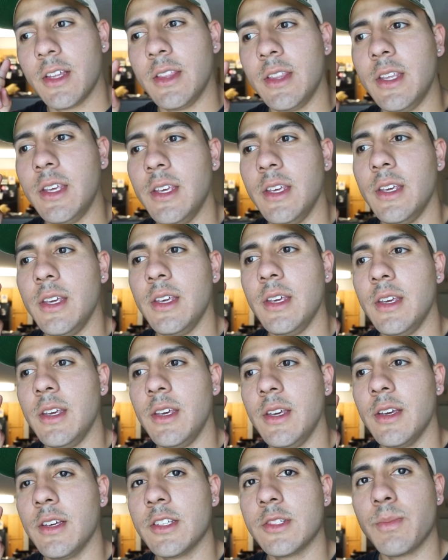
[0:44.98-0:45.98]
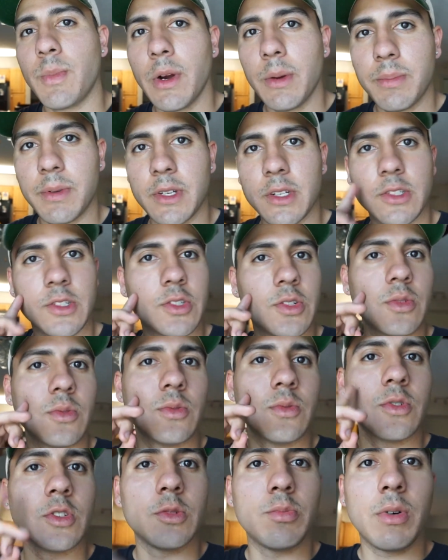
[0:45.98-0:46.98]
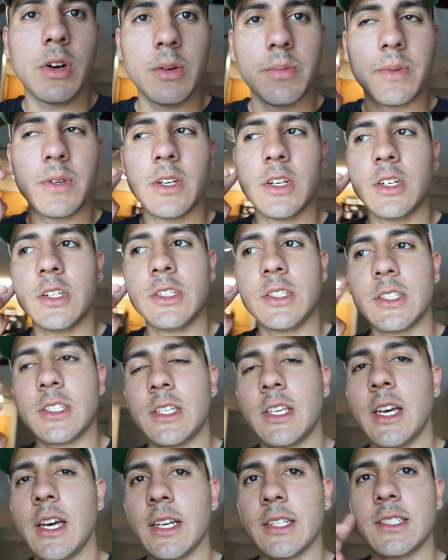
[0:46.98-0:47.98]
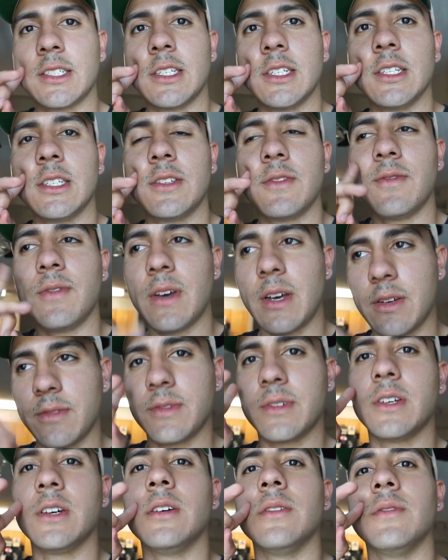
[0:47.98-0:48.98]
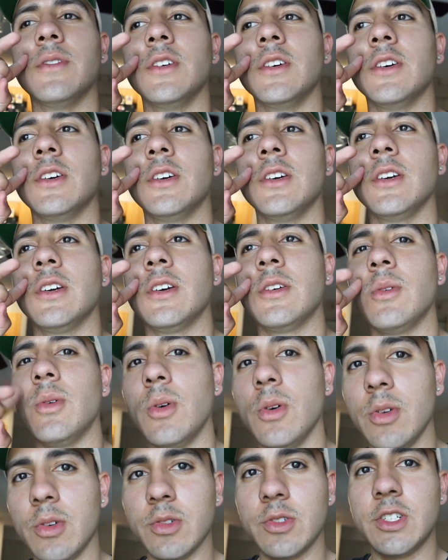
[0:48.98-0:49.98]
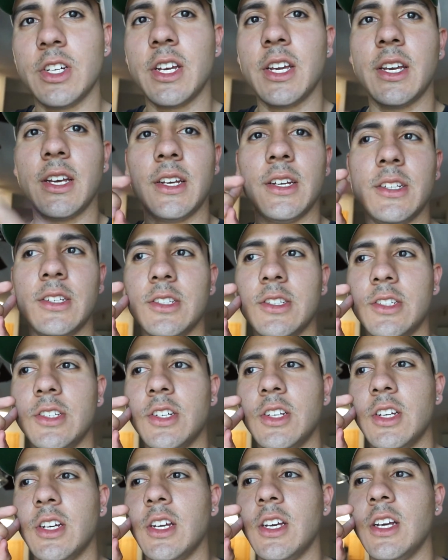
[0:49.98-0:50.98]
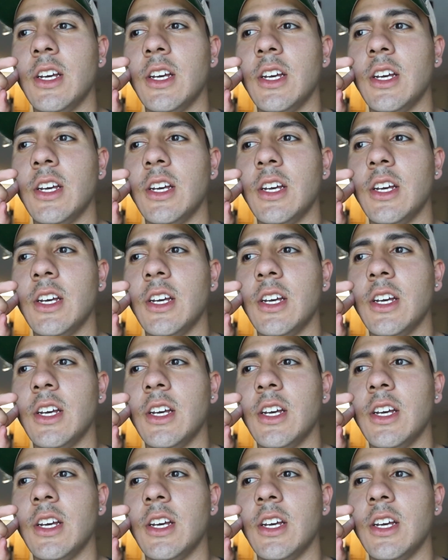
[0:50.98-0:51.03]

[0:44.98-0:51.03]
the spark plugs. So spark plugs, gaskets, valve cover, oil change,